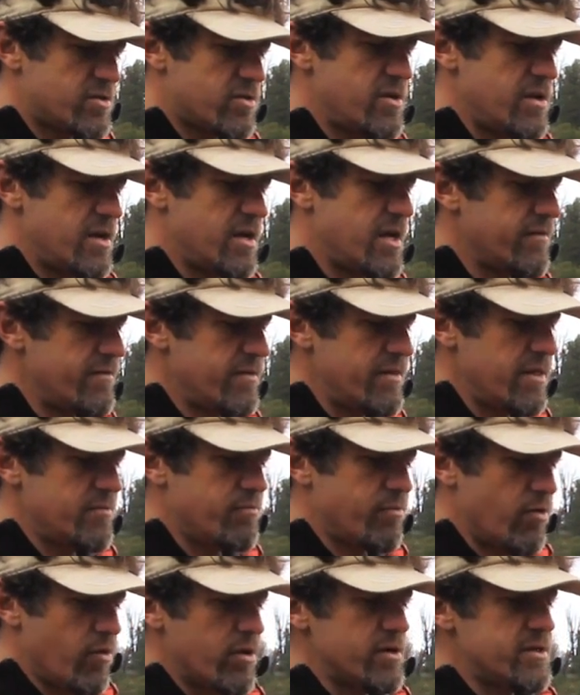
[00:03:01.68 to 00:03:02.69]
tree, given the
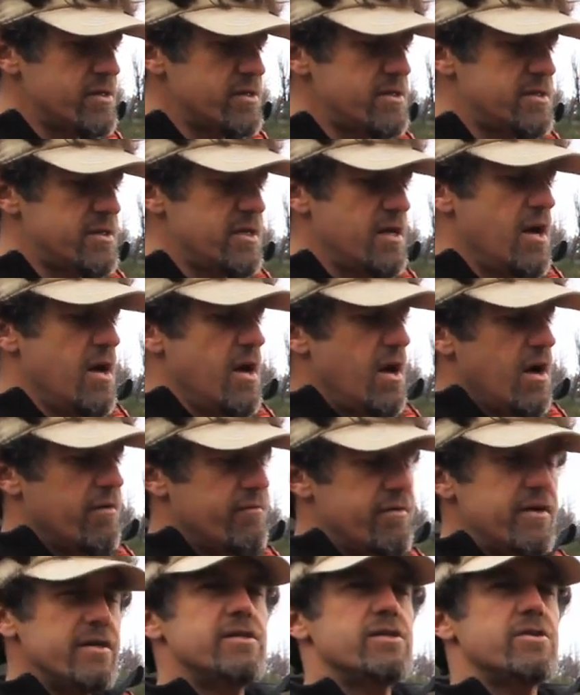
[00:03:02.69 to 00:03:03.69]
importance
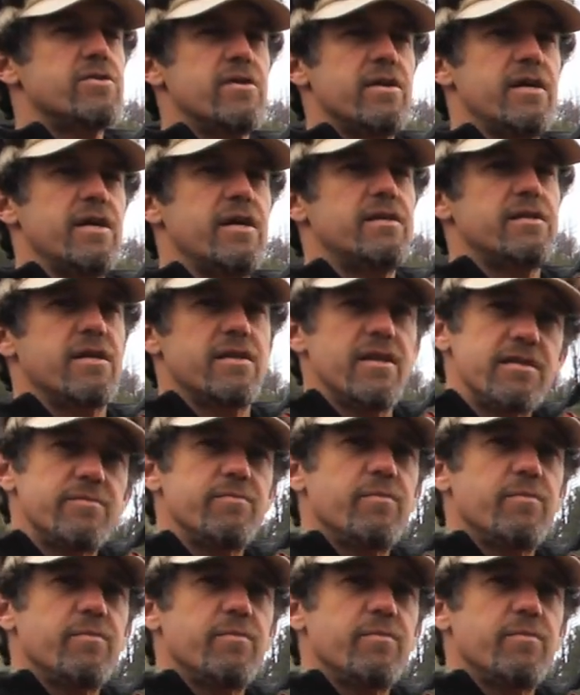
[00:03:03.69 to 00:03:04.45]
of this tree to this